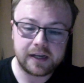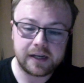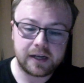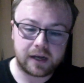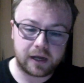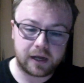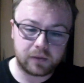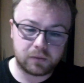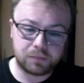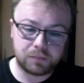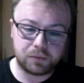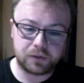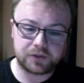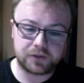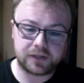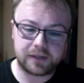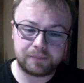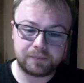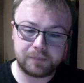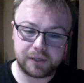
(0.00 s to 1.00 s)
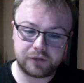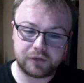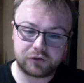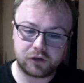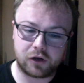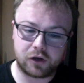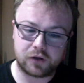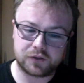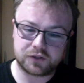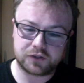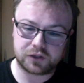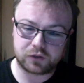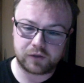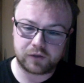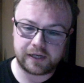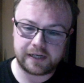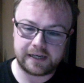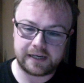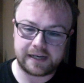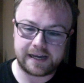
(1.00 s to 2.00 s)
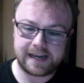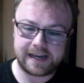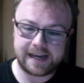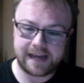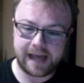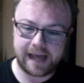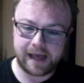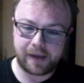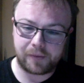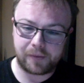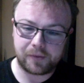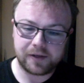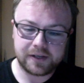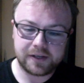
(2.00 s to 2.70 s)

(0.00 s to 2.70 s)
I will put a picture on screen now.